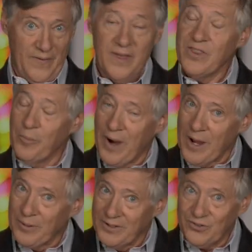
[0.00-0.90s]
The
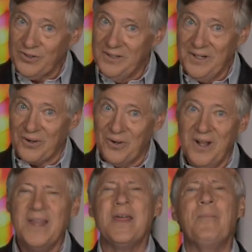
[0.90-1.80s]
Bible is clear
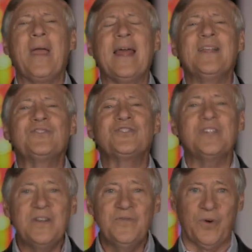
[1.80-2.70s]
that man is
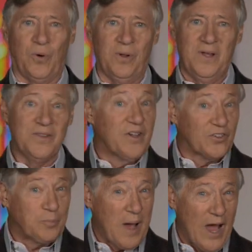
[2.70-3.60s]
sinful,
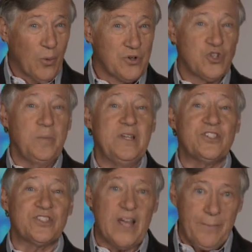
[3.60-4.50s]
thus powers should be
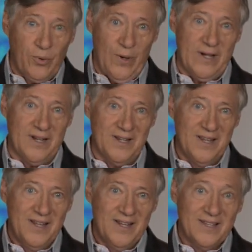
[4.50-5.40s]
separated.
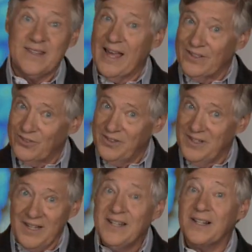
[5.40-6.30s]
That's the
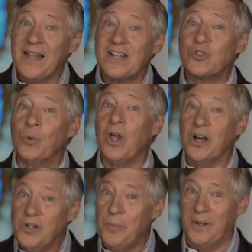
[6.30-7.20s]
intellectual
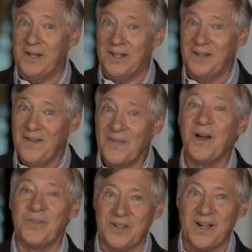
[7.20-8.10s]
underpinning
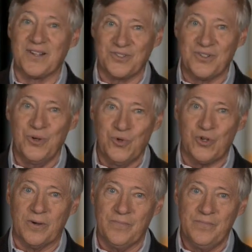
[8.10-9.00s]
of the
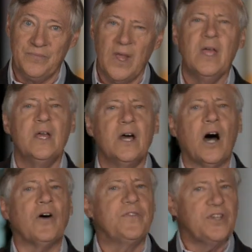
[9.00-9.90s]
Constitution.
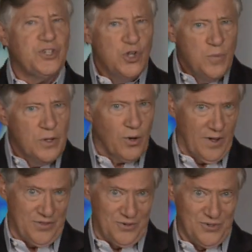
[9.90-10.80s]
Of the human
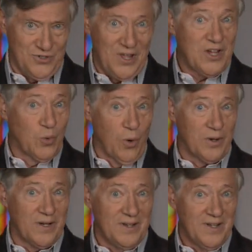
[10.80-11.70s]
authors they
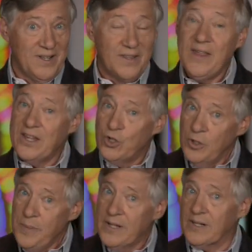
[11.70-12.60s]
quoted, they could
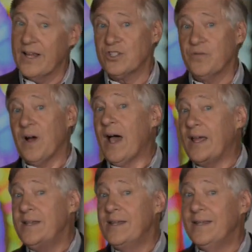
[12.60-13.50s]
be classified